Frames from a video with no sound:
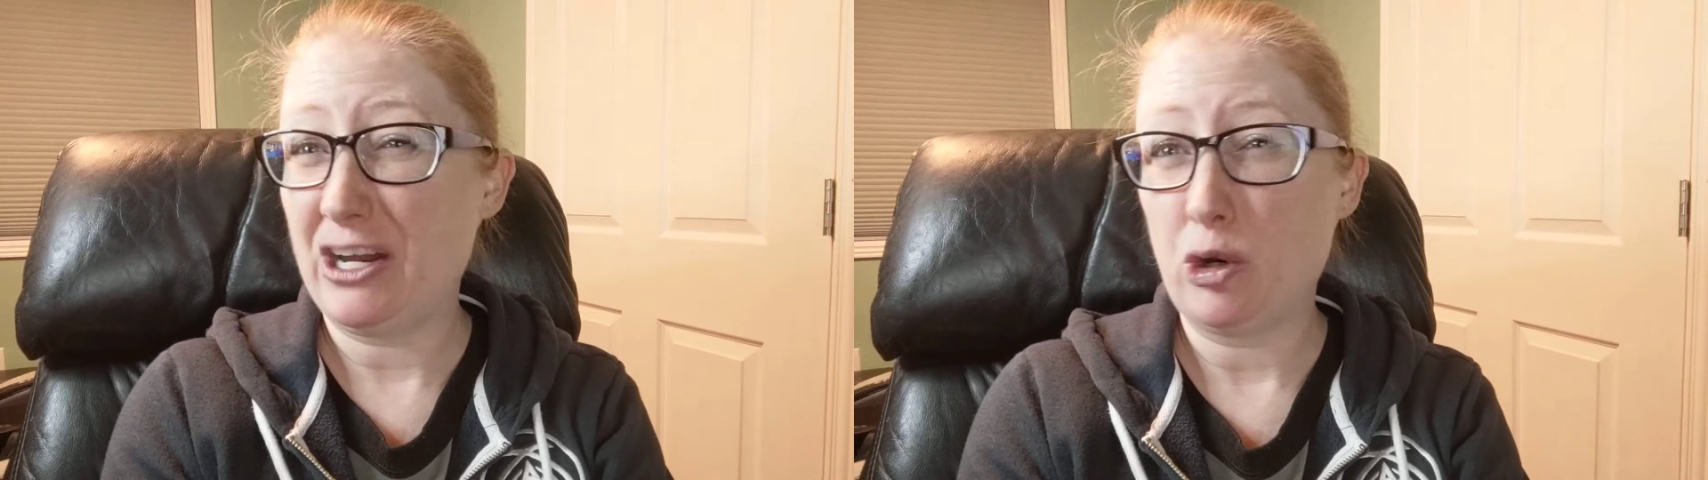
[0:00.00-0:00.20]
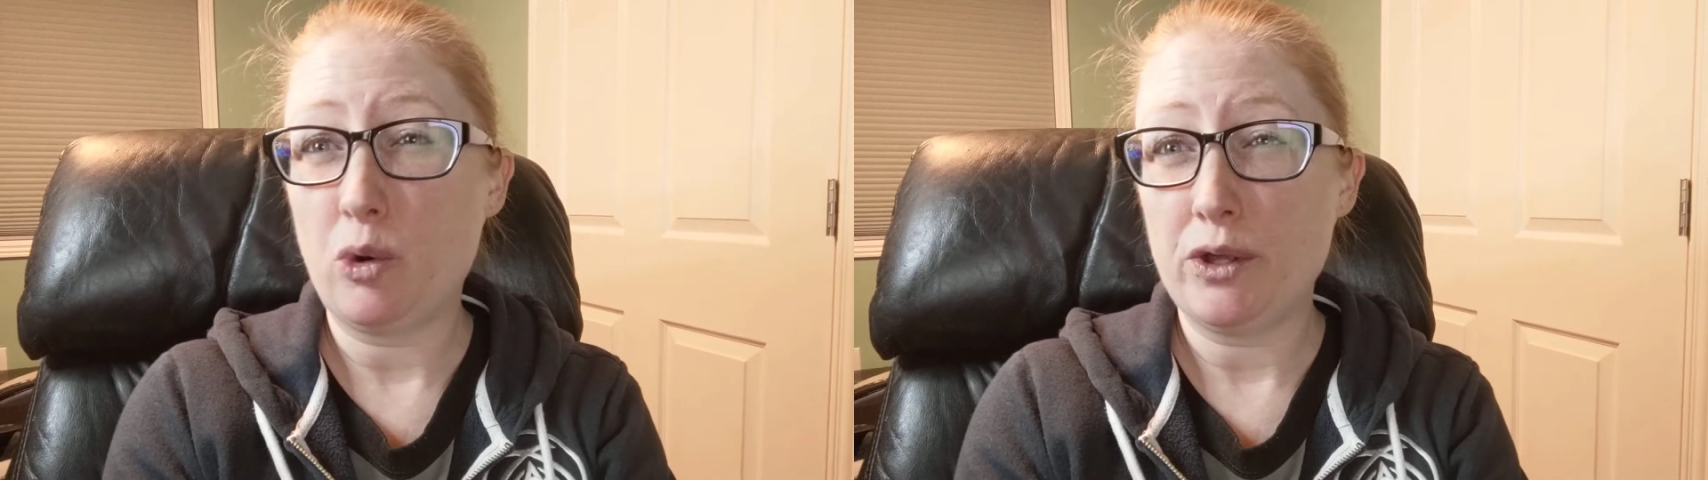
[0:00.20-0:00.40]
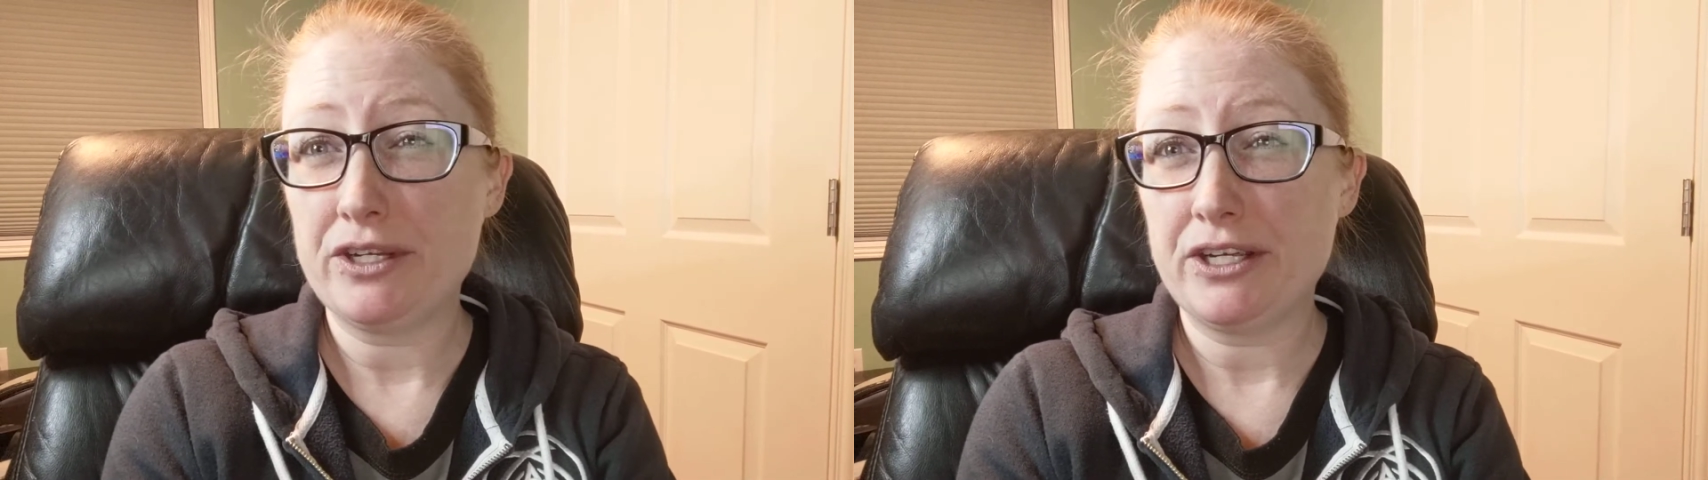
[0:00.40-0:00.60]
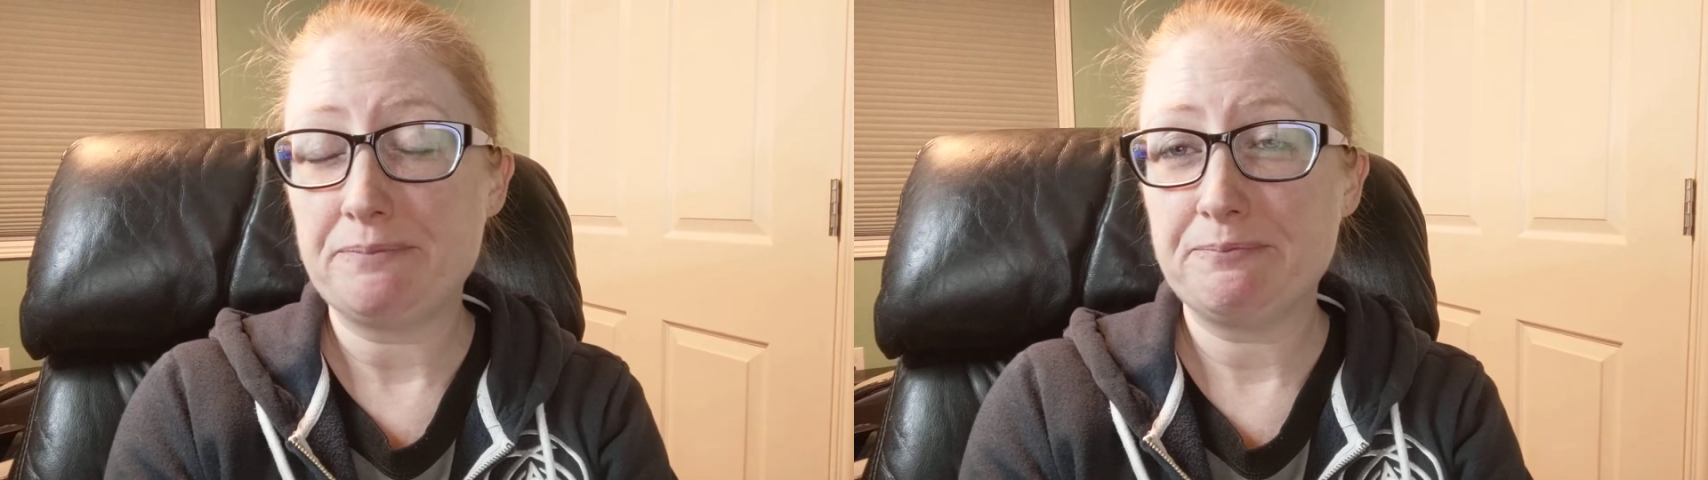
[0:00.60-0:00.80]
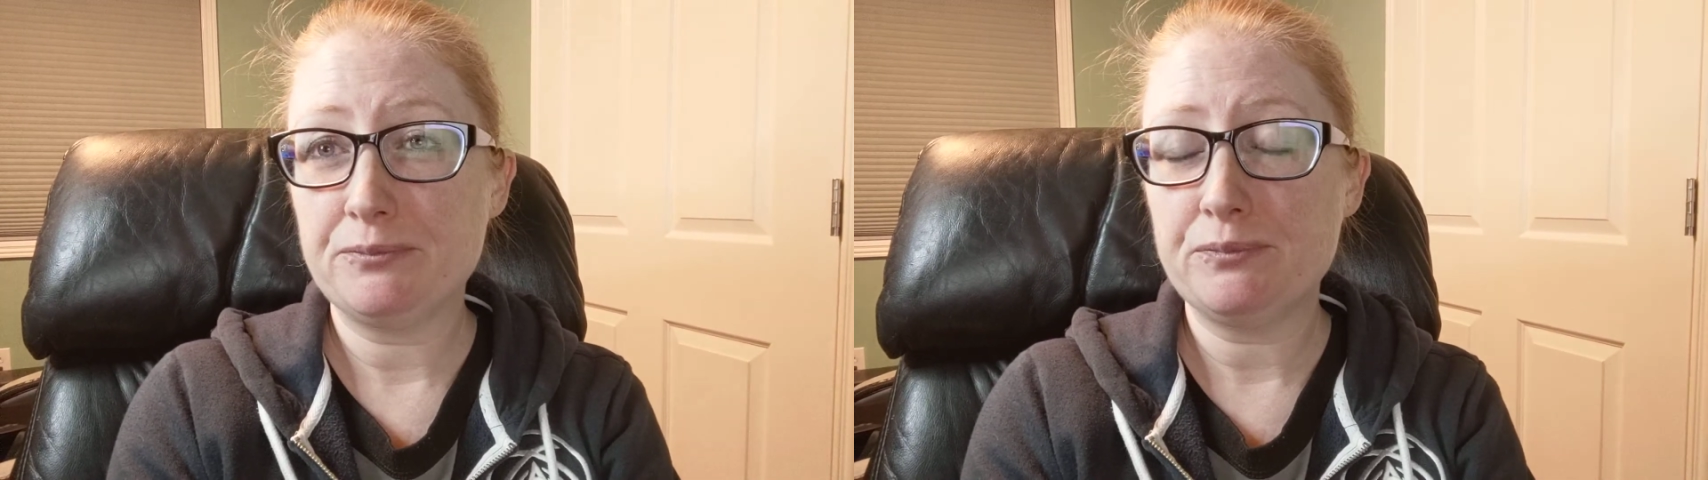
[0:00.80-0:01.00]
air quality
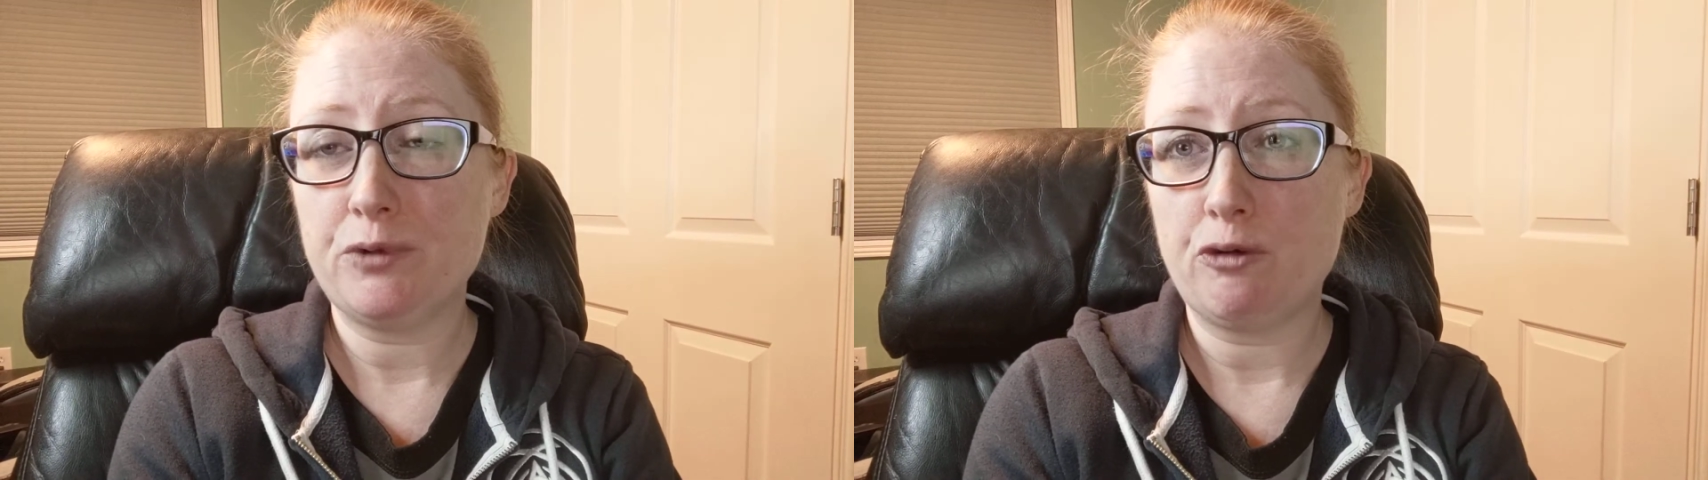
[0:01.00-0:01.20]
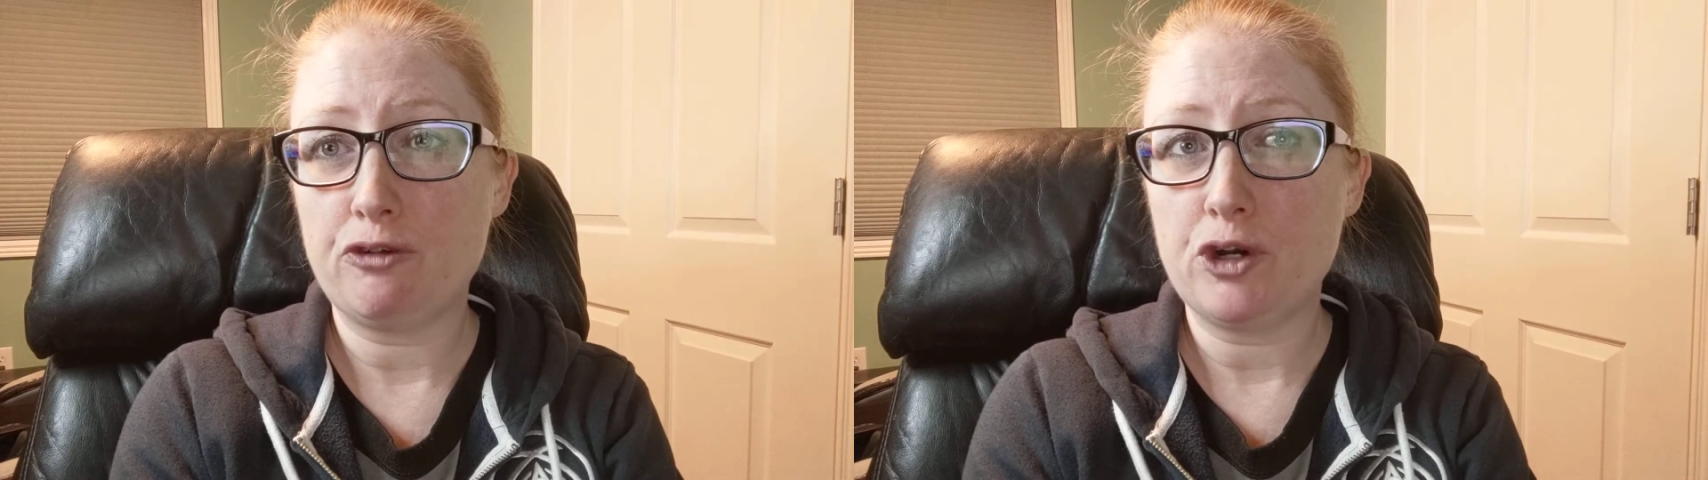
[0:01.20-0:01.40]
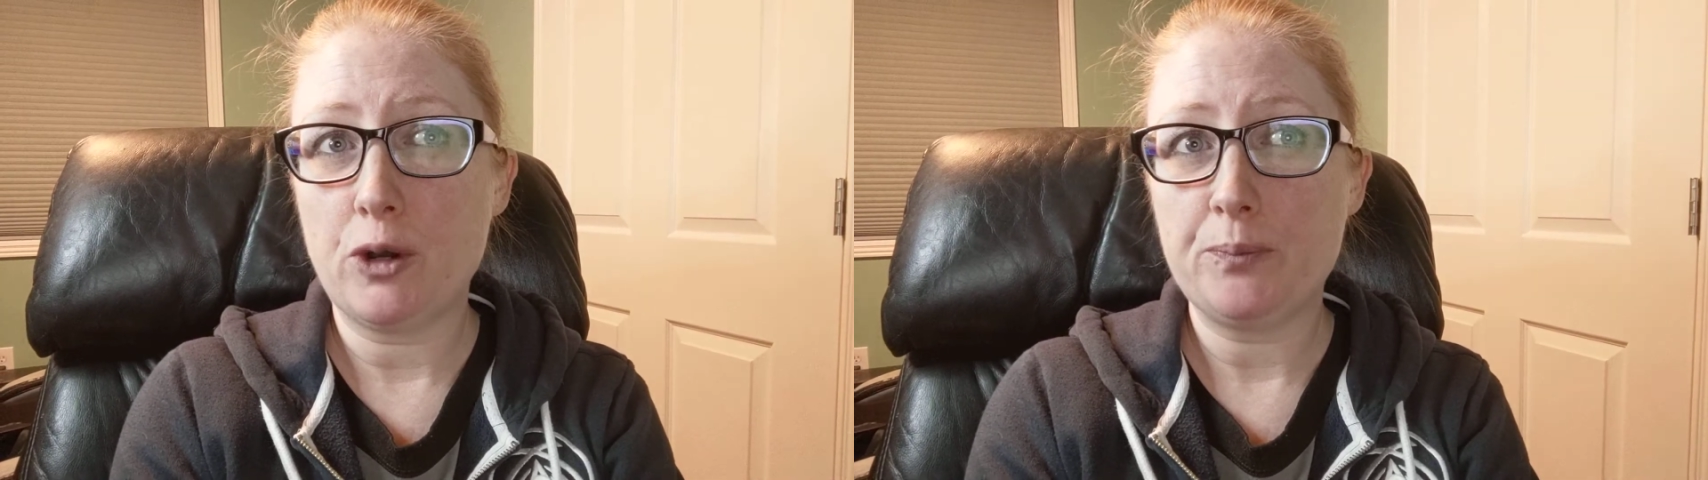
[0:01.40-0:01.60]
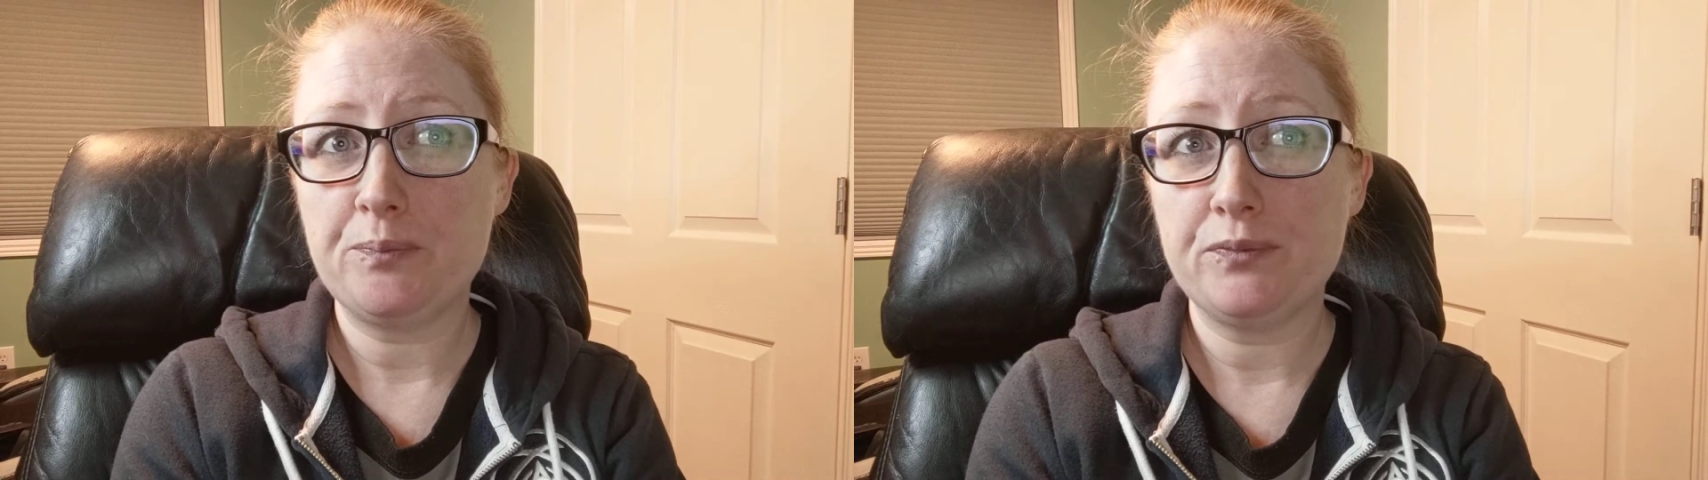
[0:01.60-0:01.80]
overall.